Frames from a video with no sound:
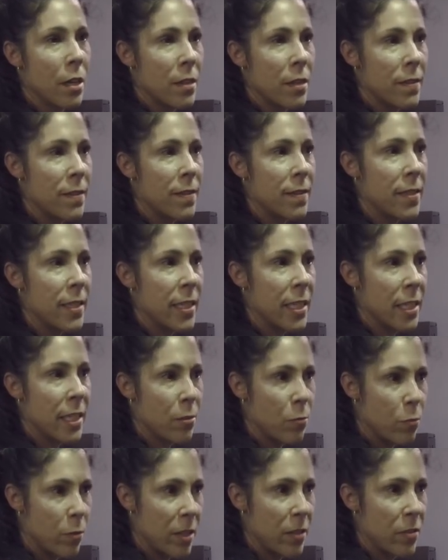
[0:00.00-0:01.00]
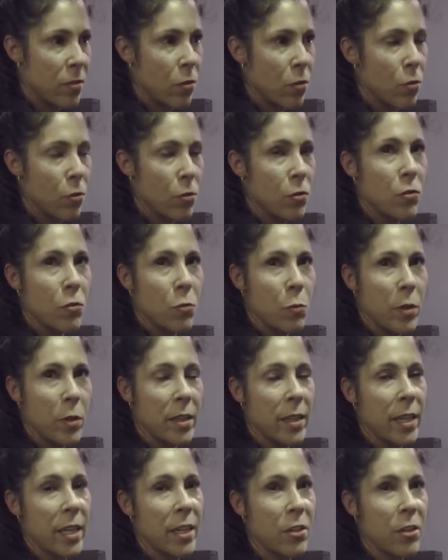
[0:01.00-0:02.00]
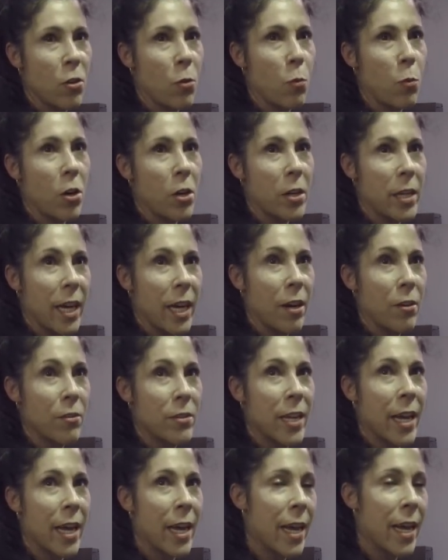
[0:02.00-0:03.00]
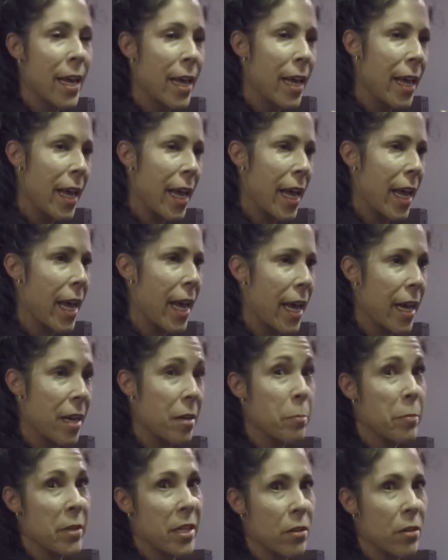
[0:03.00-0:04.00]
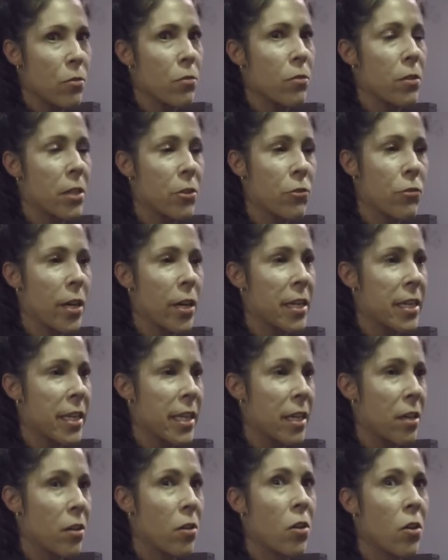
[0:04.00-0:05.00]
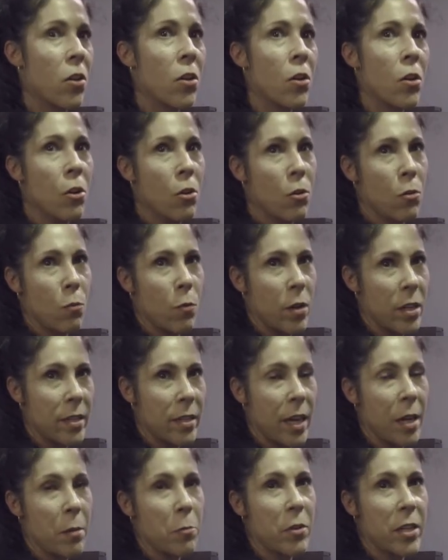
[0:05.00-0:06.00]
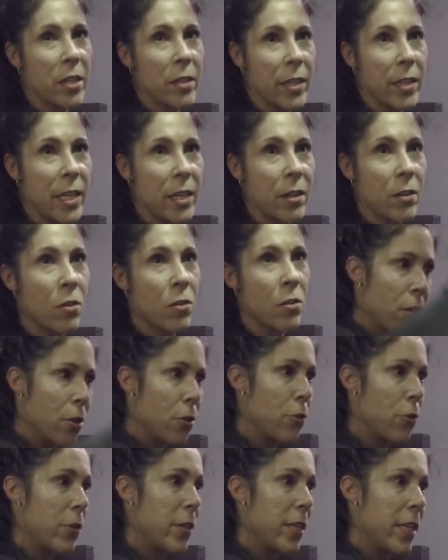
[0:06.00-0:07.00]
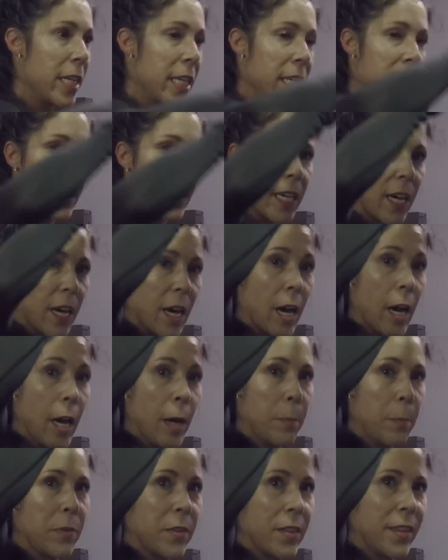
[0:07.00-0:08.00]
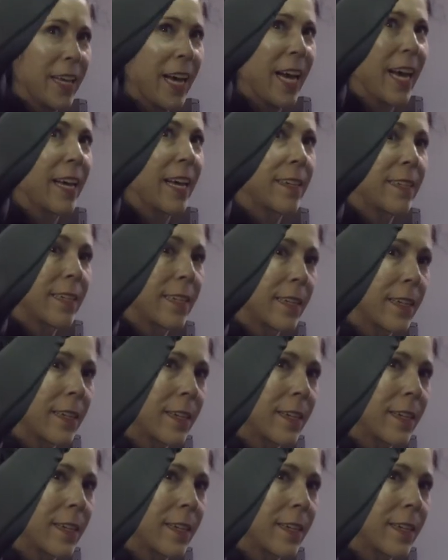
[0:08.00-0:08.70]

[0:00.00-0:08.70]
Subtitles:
see results within your workout and be only training 1 time weekly. You need to up that